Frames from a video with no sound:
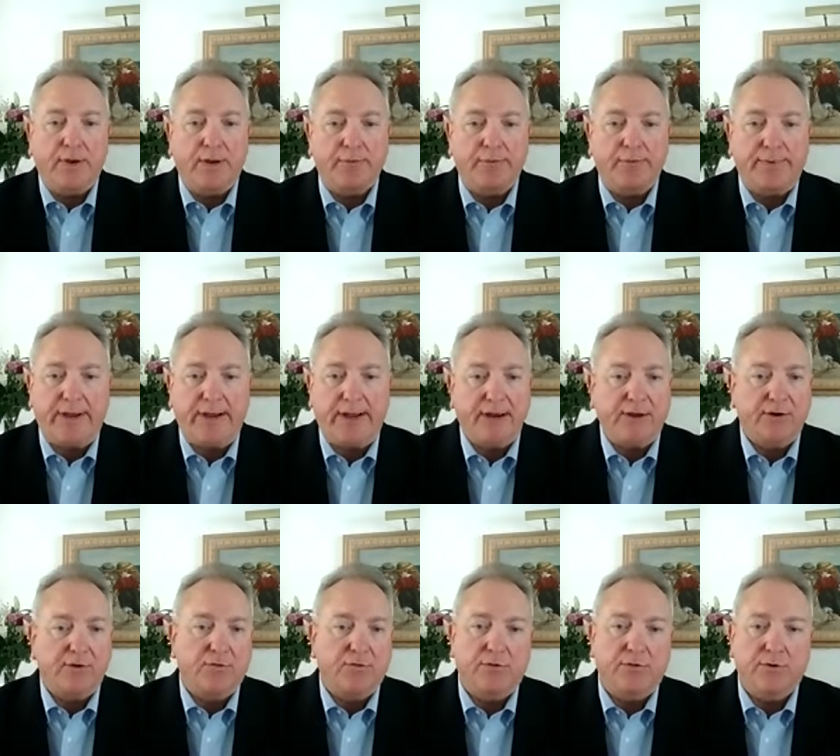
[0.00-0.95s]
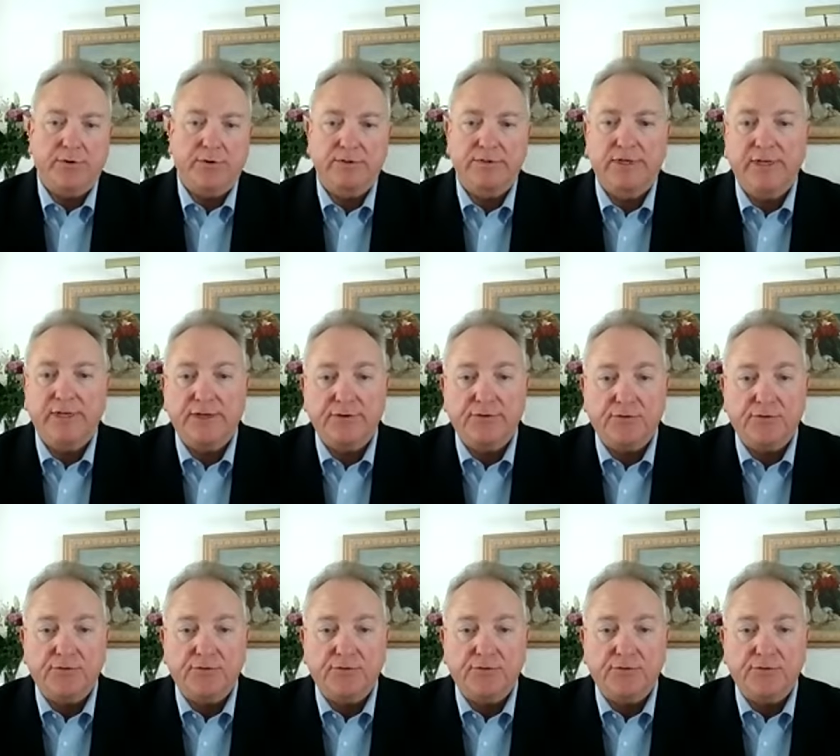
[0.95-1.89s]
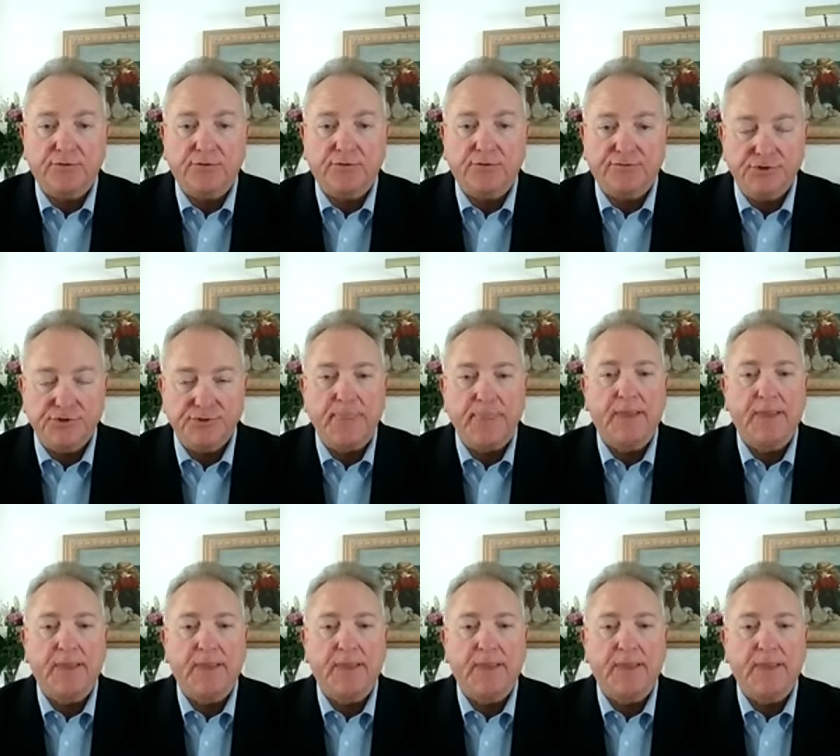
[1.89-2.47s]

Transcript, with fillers: paperback or a Kindle version,